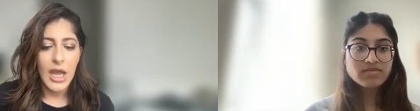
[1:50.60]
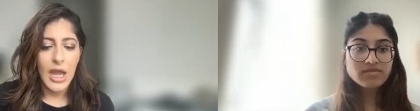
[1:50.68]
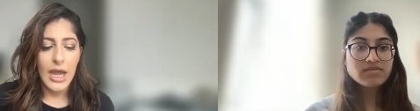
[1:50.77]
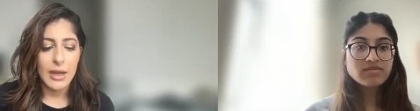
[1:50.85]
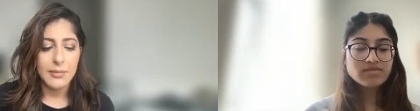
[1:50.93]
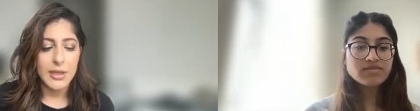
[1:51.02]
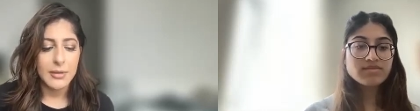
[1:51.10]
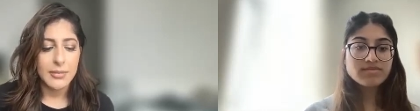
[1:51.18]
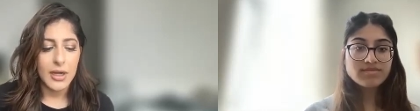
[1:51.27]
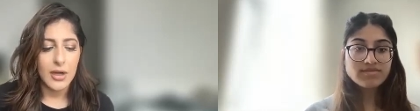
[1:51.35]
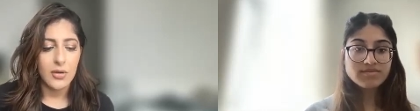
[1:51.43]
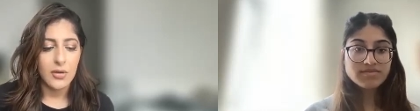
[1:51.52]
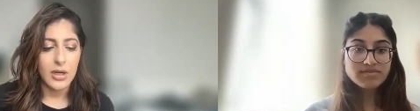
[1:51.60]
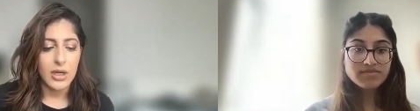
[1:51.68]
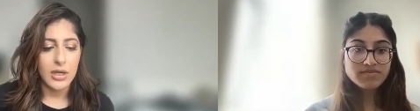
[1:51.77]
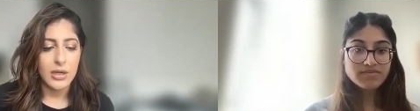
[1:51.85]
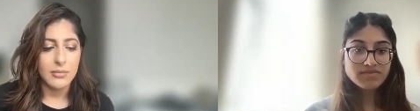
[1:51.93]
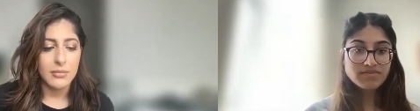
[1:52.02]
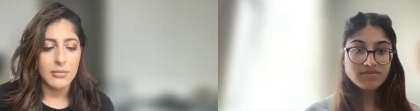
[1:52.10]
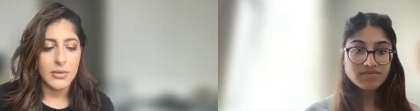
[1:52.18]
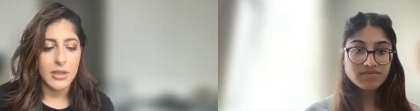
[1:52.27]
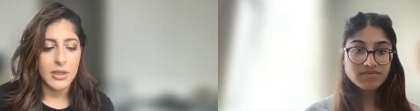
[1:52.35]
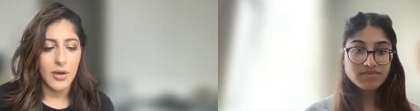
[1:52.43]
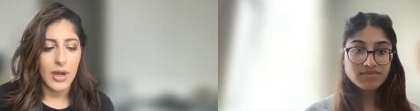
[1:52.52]
Speaker 1: happy about,
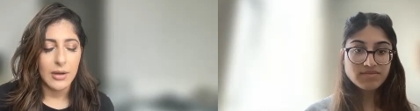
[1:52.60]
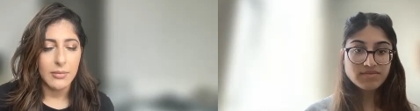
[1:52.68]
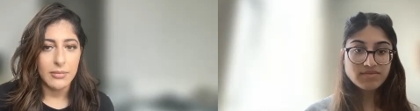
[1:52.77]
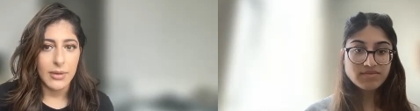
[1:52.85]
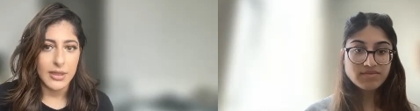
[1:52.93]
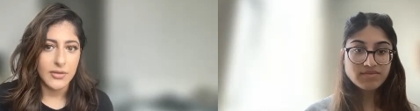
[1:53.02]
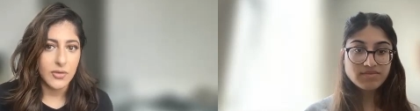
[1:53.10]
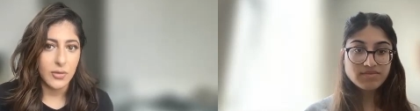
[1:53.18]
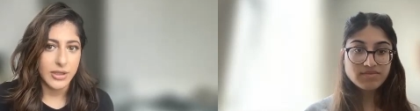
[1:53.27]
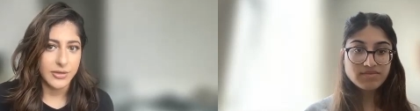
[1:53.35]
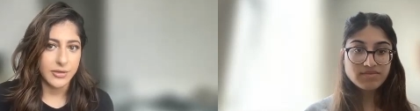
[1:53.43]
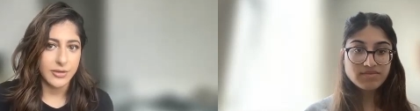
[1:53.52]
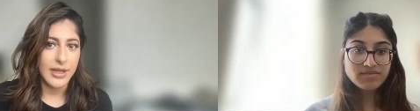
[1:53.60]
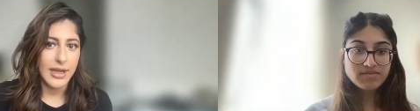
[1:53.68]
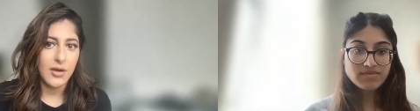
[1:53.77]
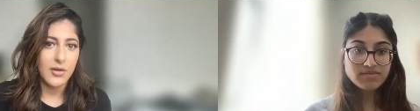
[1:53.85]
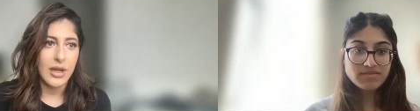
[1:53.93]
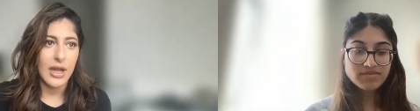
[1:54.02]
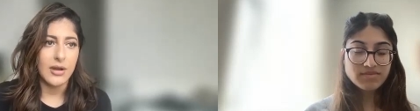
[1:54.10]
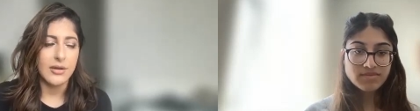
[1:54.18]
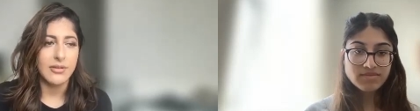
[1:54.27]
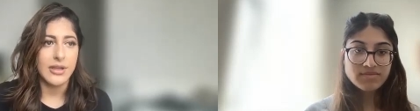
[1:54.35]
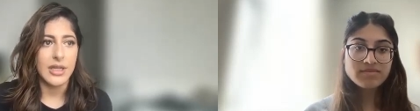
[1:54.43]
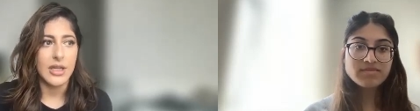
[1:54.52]
how my story turned out, how
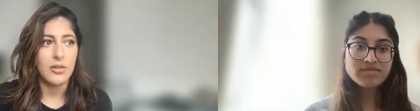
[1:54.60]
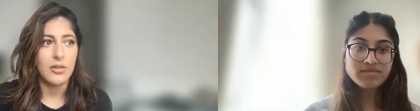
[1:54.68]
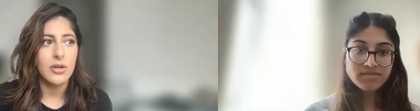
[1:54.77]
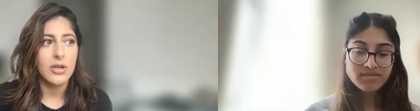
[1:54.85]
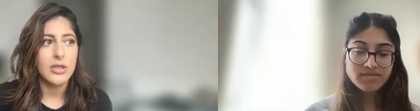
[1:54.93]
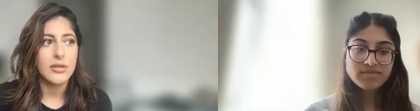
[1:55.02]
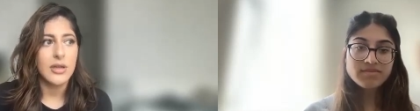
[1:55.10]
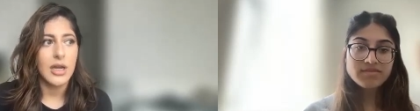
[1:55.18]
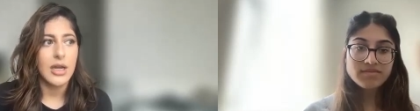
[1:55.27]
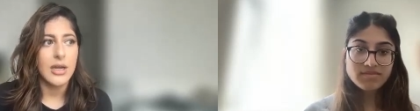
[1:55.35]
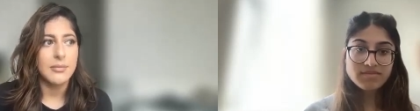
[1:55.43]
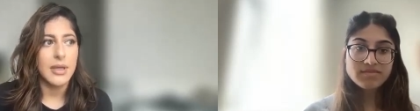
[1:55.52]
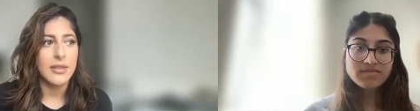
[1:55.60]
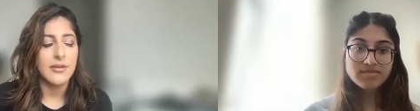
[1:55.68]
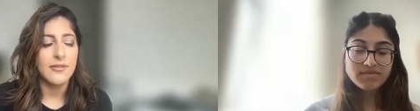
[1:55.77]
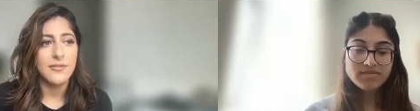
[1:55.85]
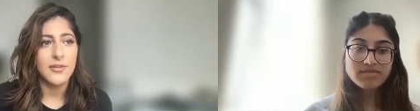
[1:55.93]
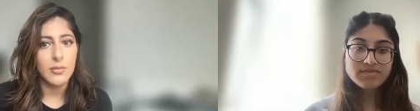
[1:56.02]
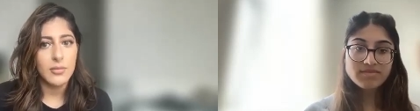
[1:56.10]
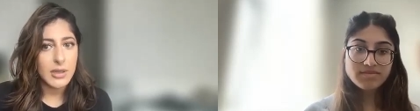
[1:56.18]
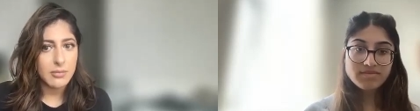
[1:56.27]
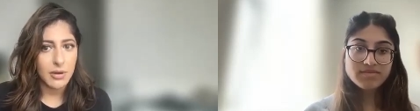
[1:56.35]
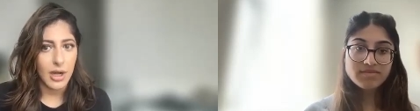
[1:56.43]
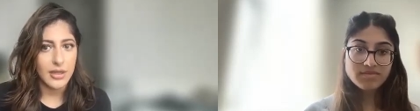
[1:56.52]
everything looked. The filming
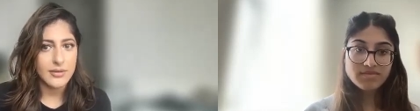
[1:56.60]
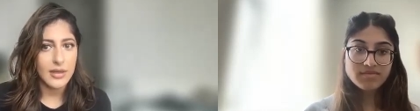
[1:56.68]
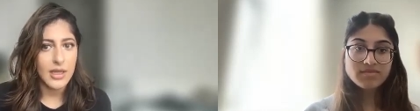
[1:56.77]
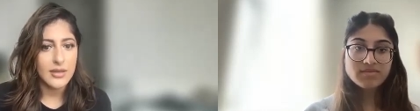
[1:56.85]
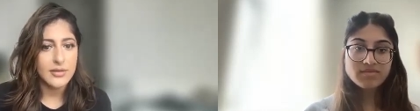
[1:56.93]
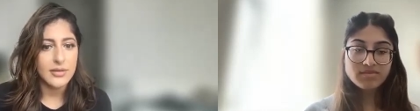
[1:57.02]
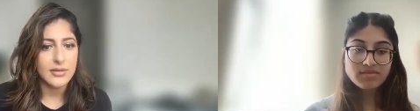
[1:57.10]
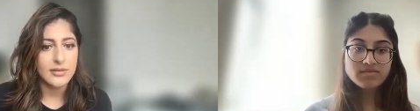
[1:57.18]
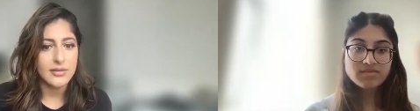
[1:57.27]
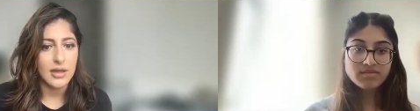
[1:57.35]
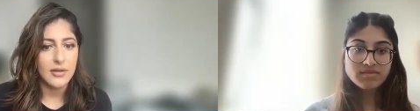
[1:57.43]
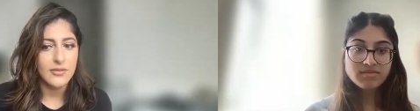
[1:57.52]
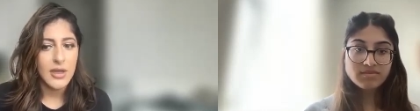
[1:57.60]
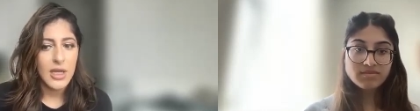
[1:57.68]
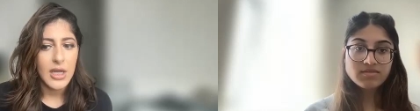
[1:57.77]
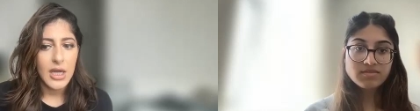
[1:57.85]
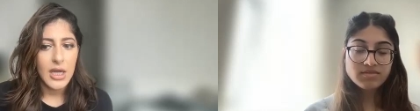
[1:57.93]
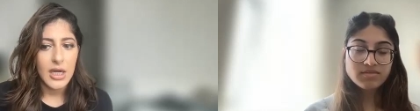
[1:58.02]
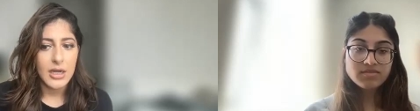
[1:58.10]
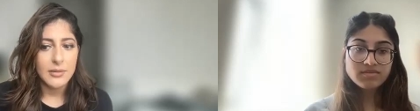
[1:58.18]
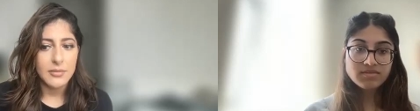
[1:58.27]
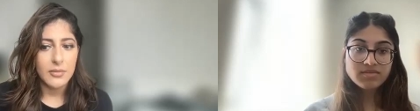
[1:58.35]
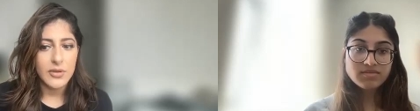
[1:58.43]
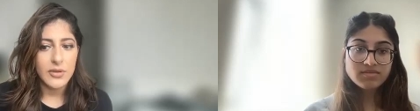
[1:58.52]
process itself
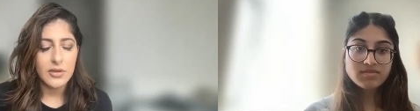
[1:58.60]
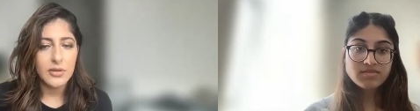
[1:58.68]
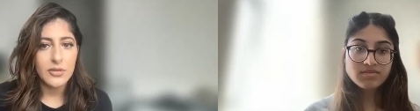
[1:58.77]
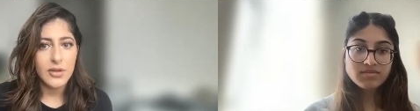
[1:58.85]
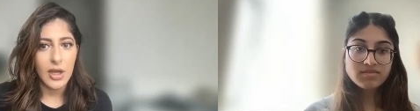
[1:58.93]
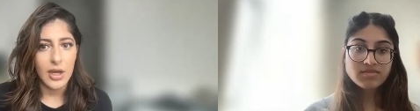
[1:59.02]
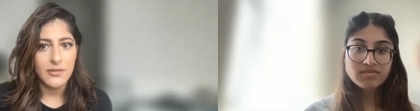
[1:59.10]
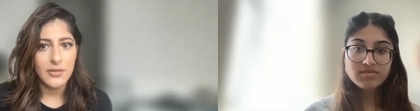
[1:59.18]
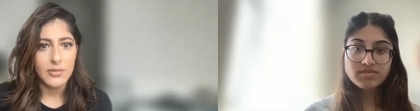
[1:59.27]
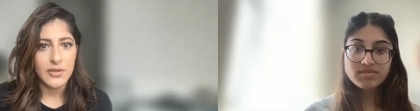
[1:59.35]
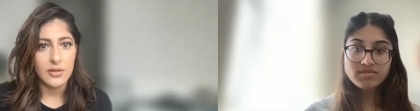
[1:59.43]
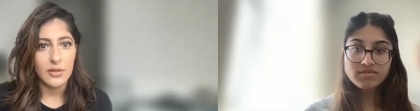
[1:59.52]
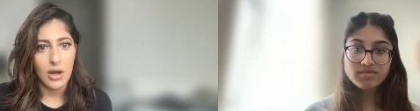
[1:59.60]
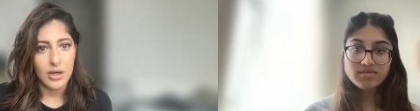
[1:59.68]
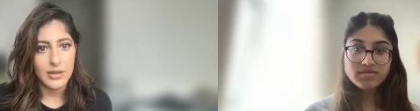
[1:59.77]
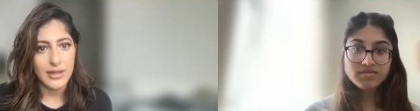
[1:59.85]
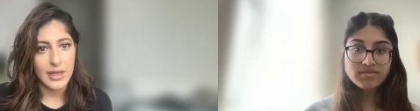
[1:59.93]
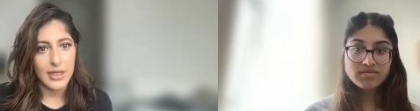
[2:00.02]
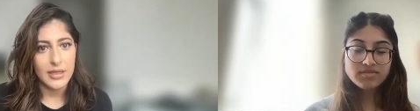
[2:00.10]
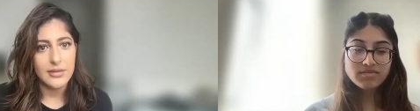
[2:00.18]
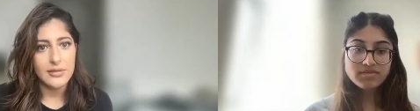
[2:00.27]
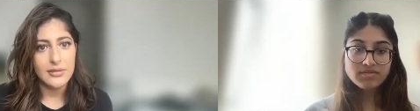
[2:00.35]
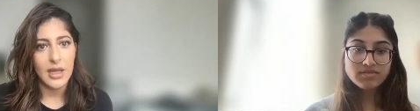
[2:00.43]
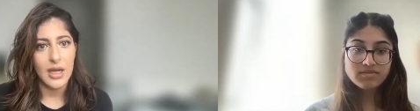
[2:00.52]
was a little tough. It was long
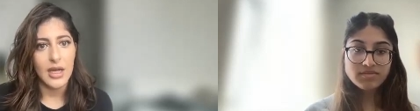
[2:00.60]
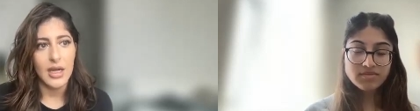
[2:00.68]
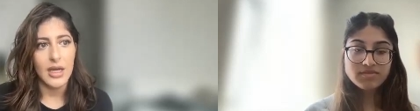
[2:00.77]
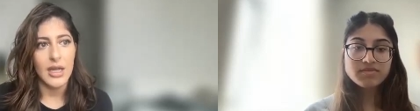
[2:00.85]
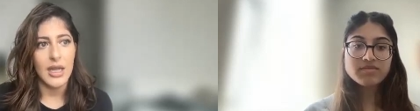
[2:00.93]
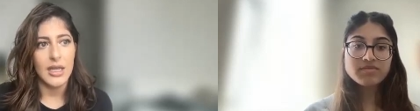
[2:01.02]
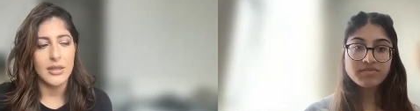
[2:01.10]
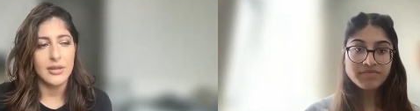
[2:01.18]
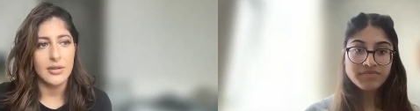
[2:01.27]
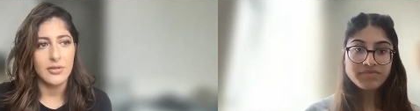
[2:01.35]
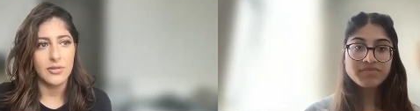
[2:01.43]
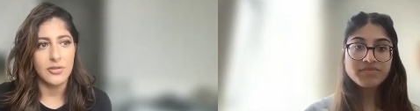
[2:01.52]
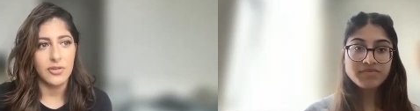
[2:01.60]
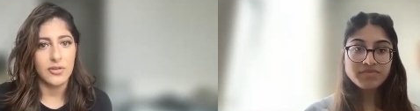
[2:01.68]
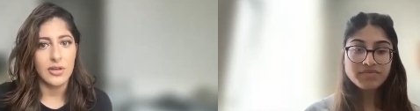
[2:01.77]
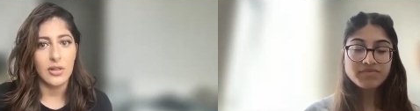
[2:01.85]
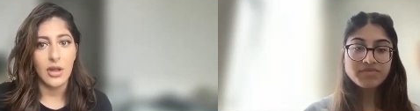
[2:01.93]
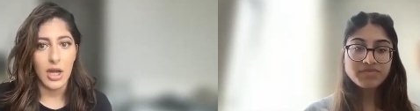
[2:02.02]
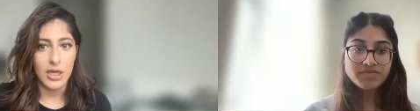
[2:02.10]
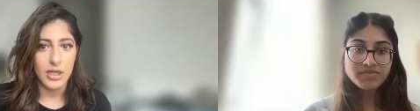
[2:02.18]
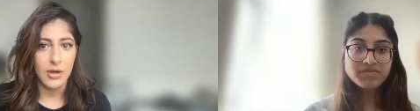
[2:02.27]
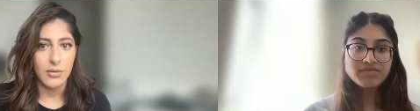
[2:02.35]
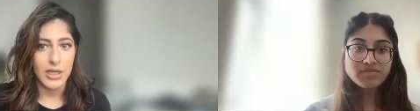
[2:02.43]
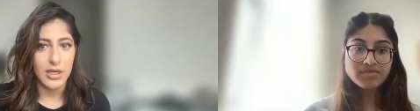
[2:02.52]
days, and there's just a lot going